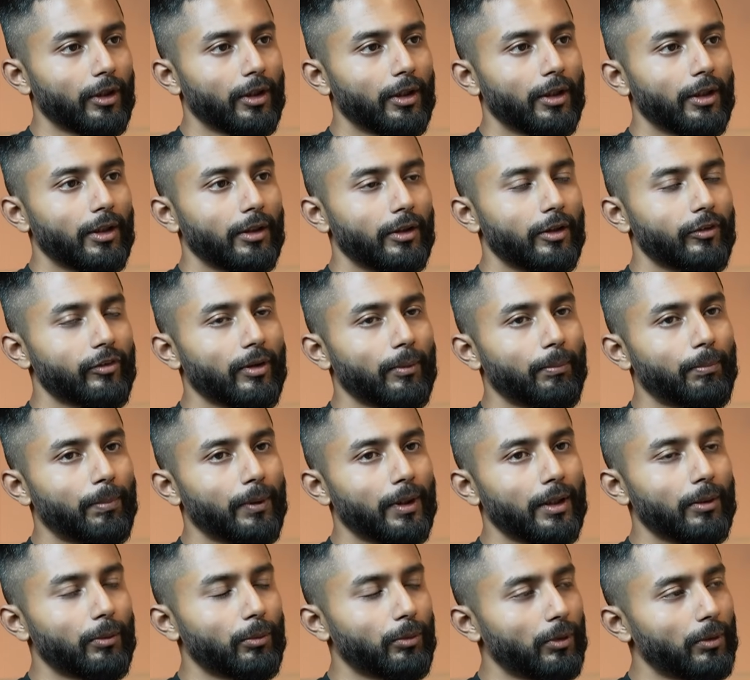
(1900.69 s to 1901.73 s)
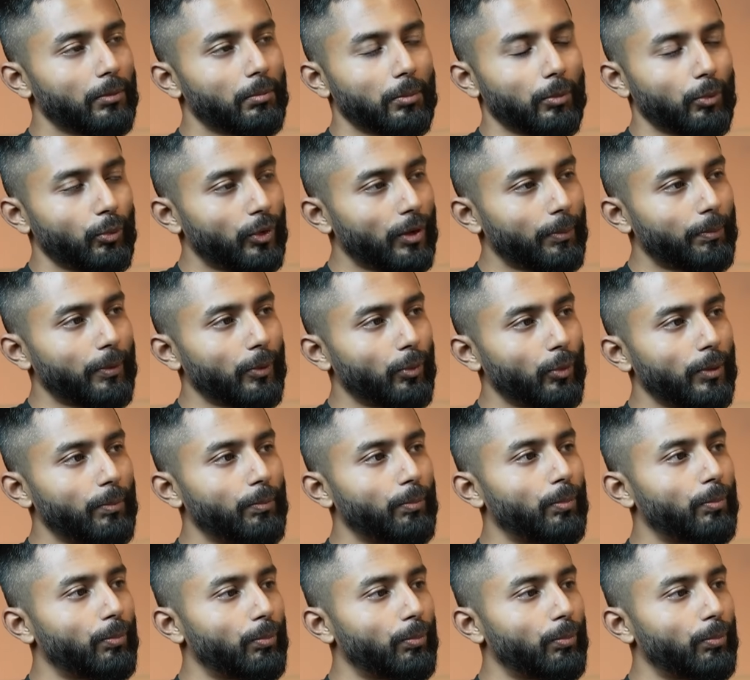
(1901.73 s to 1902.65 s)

The subpar, we